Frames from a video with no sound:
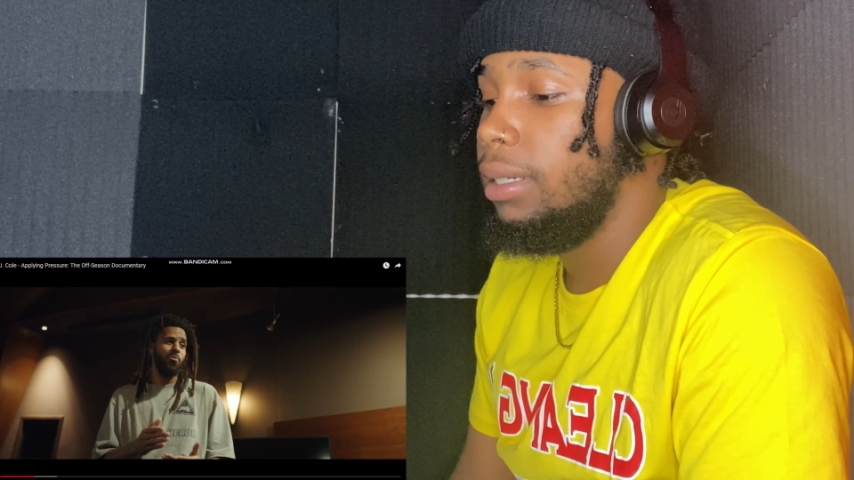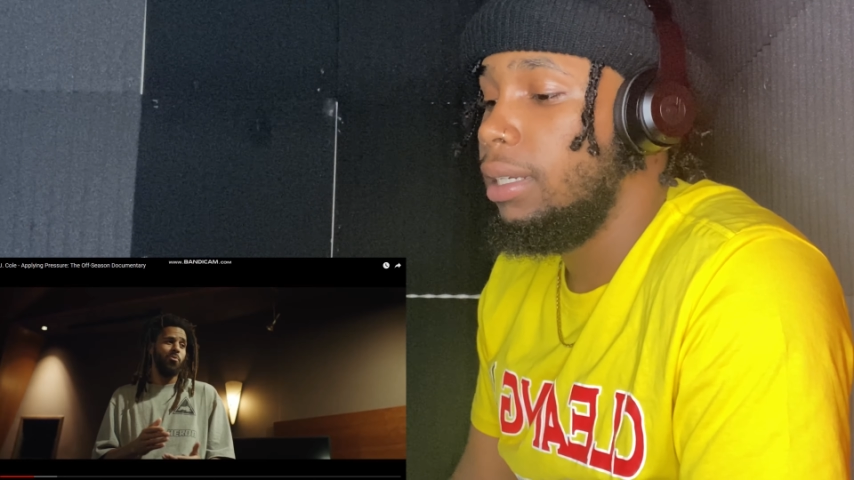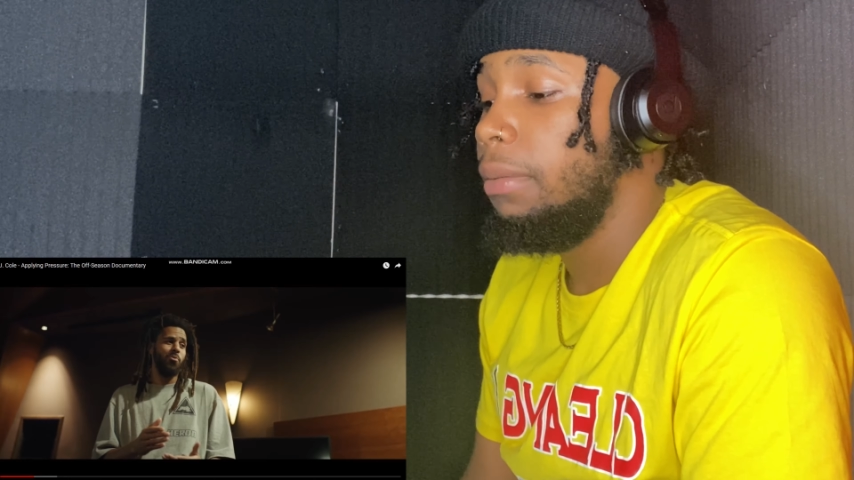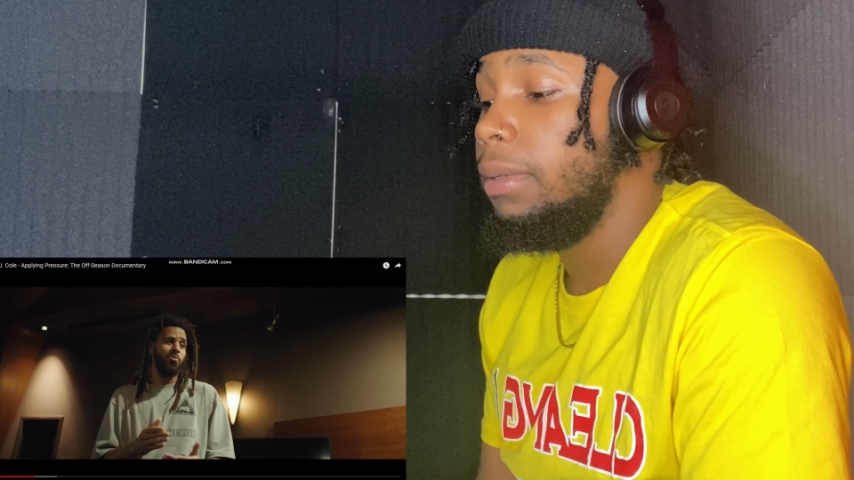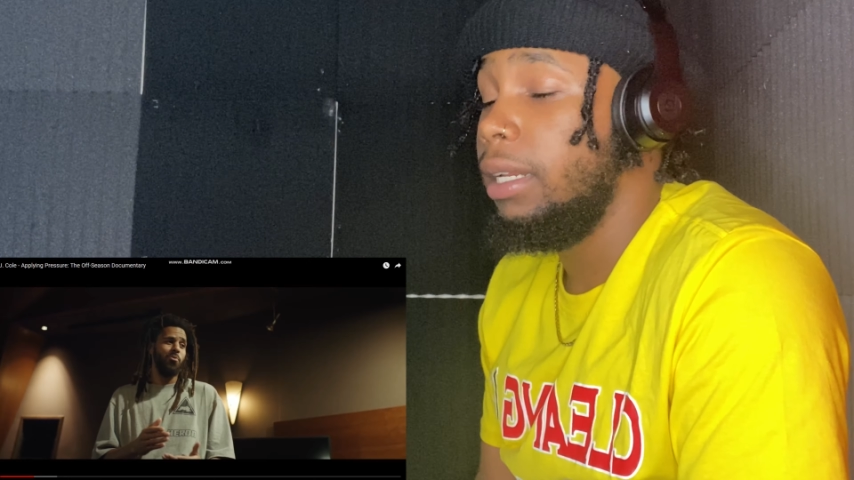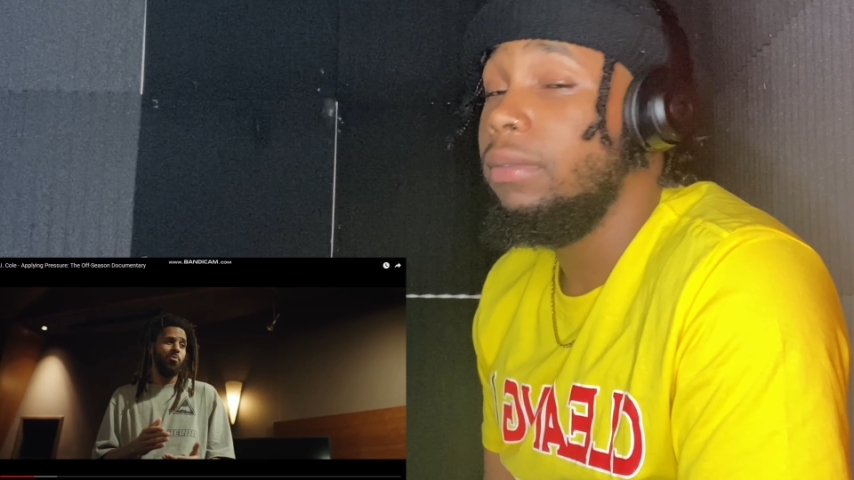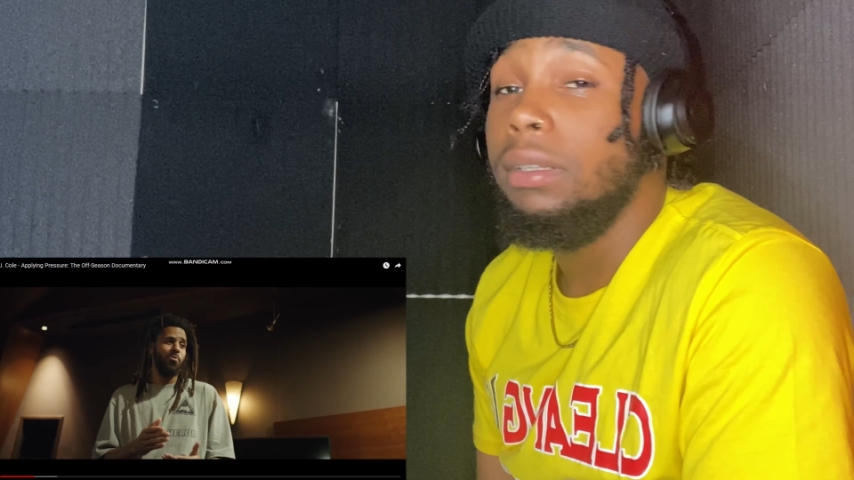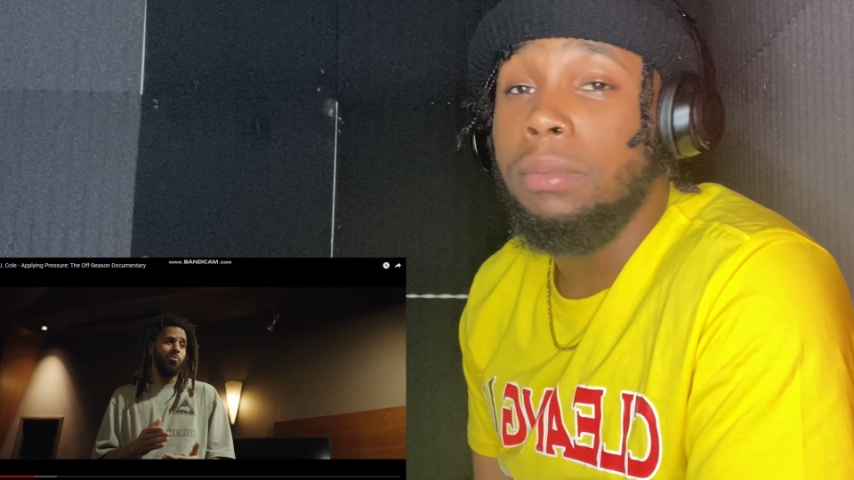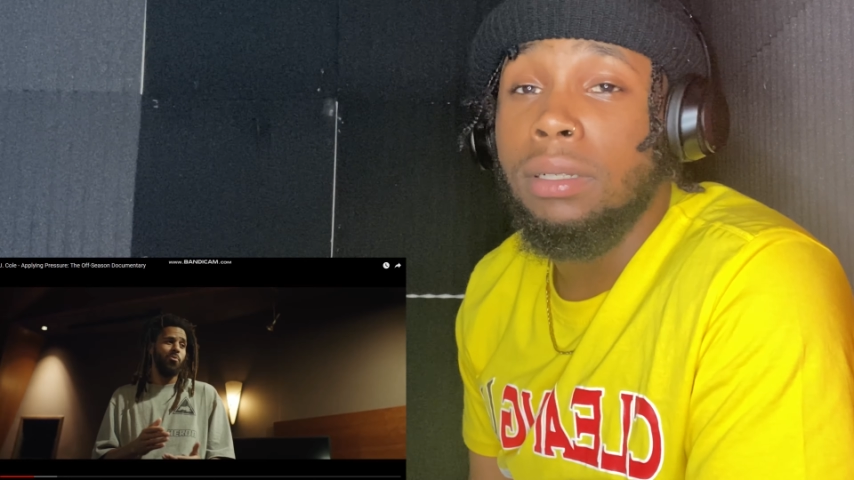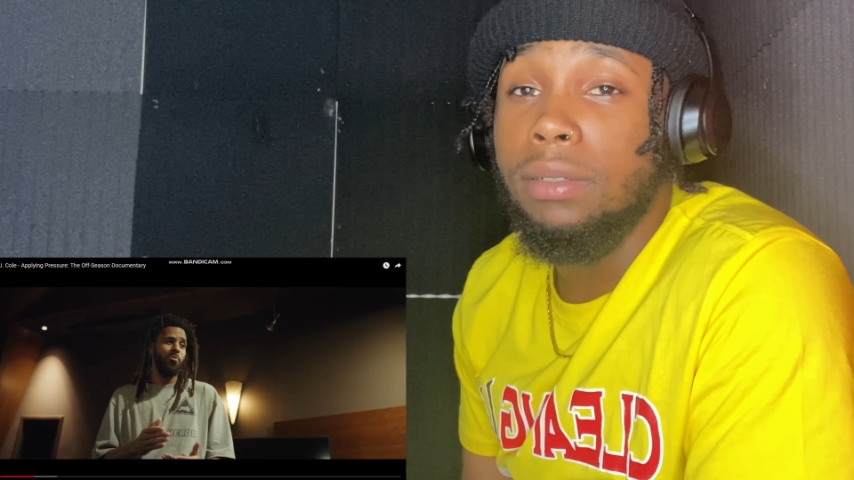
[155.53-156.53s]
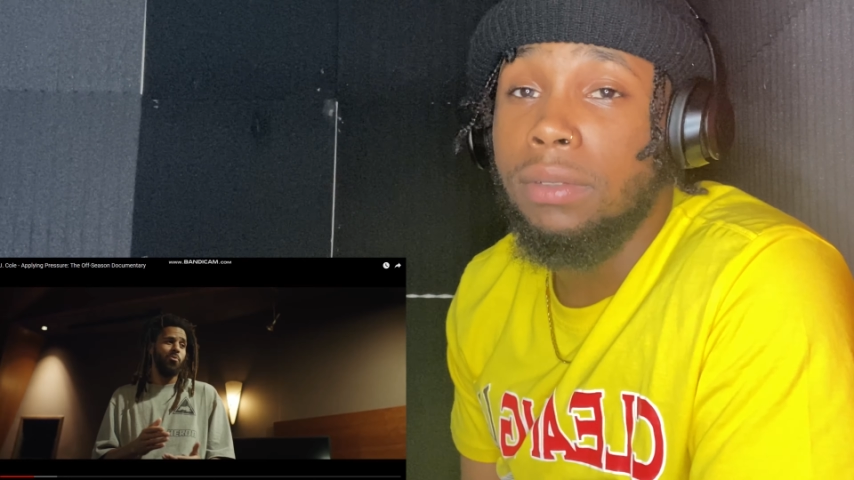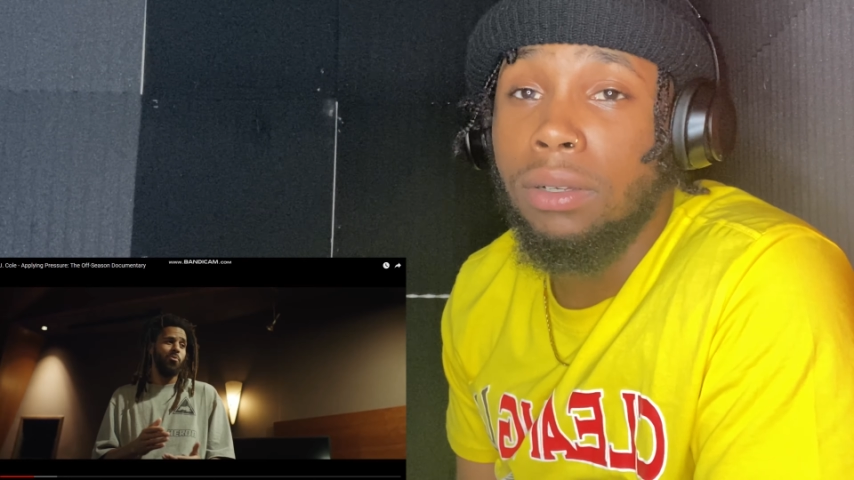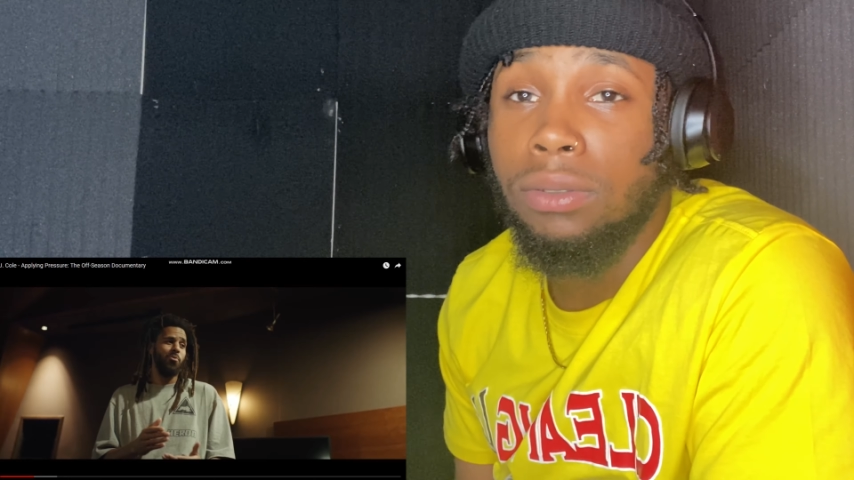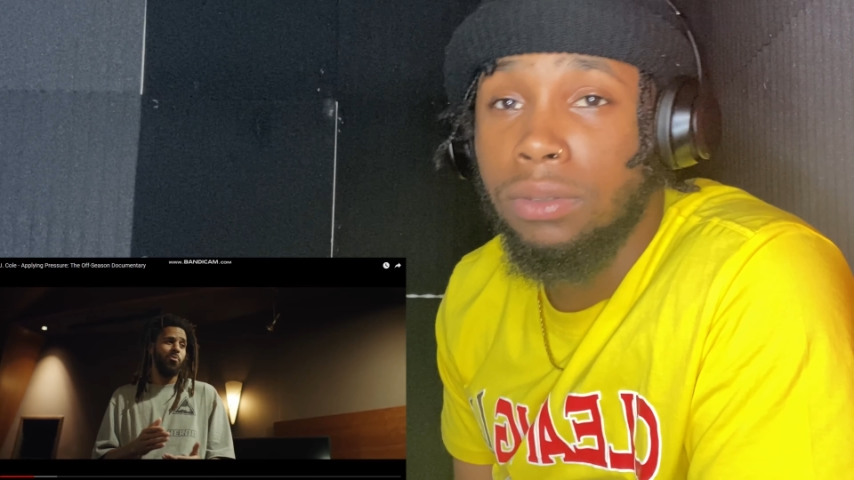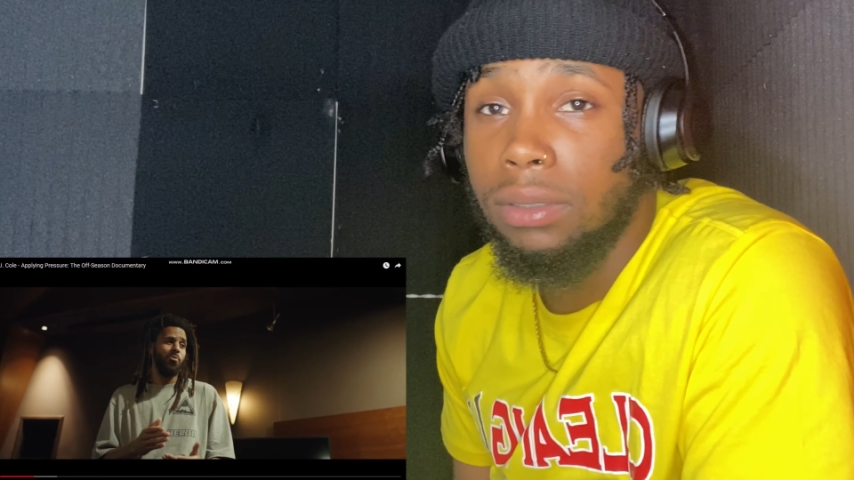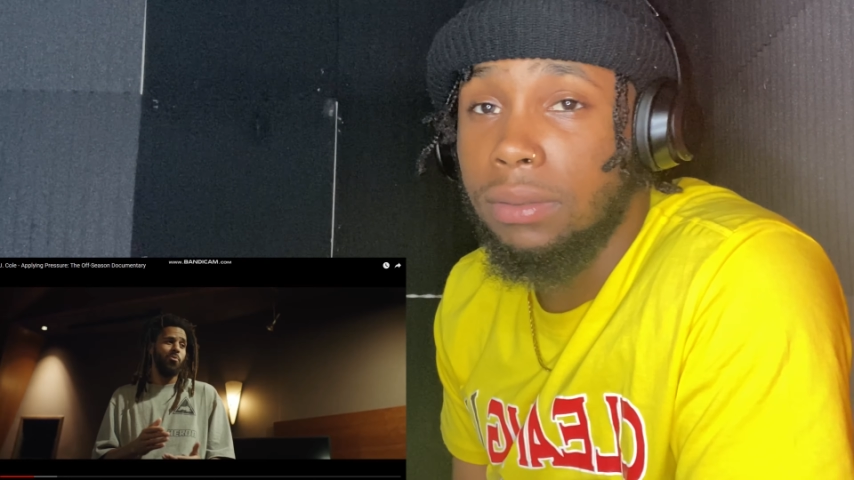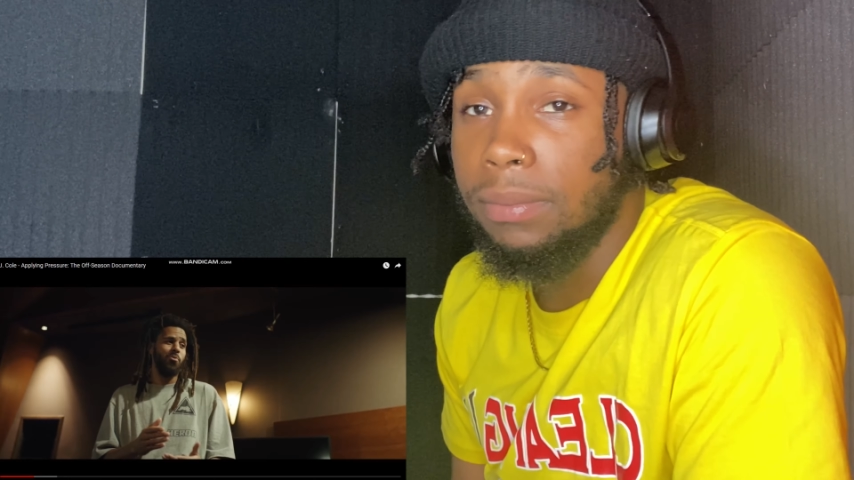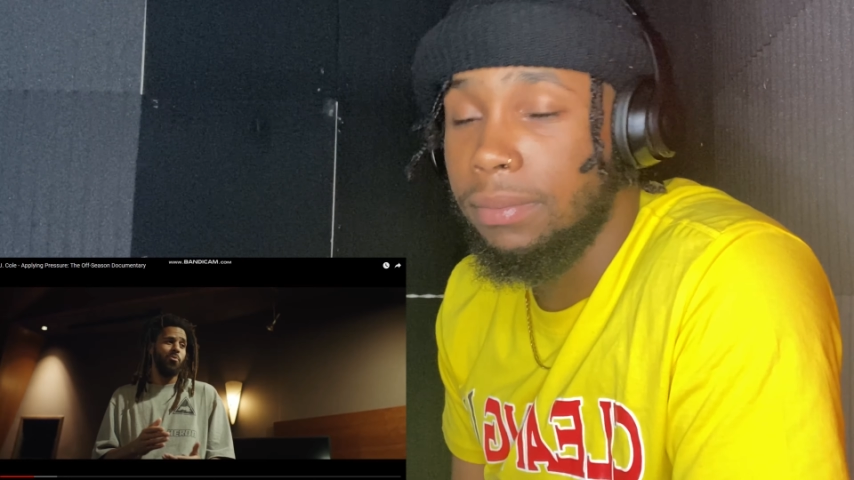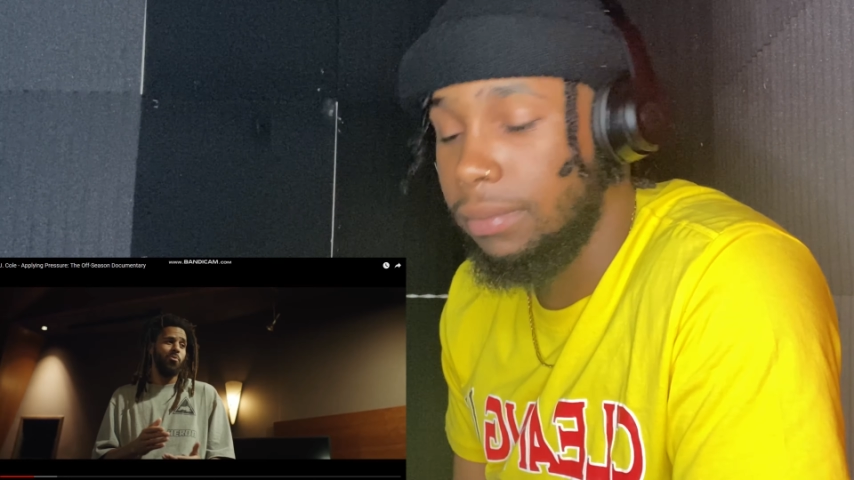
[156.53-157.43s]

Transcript: That mean they really believe in your dream.